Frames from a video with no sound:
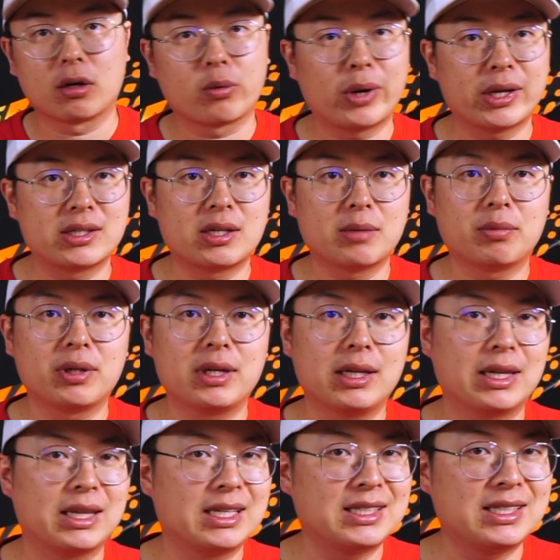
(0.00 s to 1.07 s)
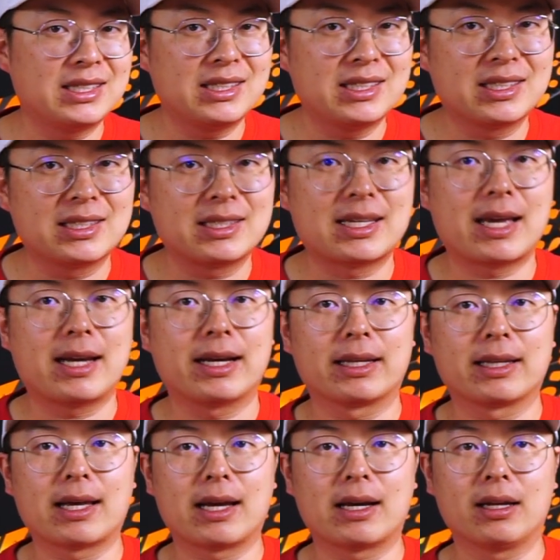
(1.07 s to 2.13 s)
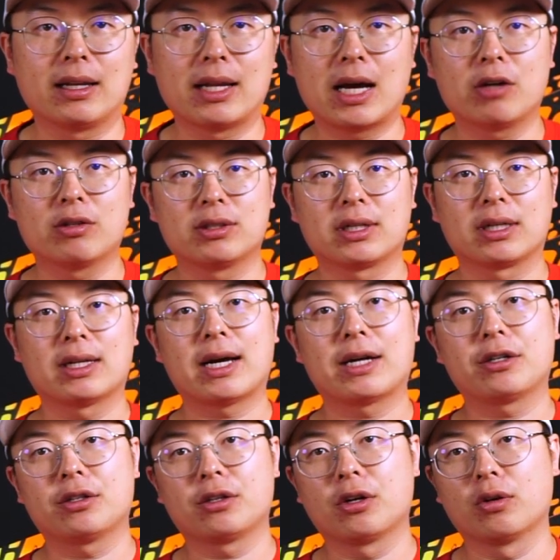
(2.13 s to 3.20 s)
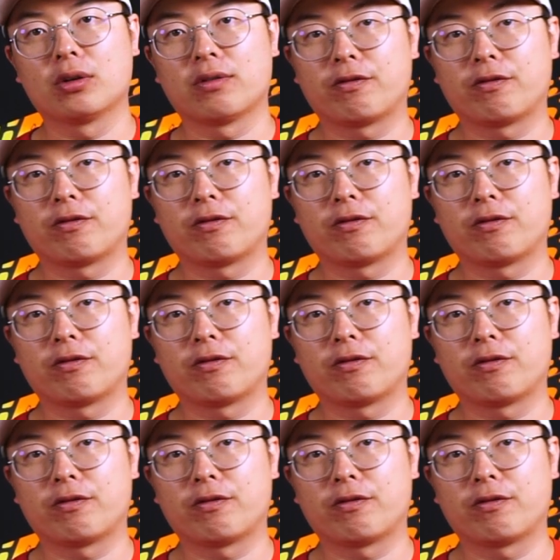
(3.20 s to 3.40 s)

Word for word: Quite simply, this is the setting that allows the glider to go the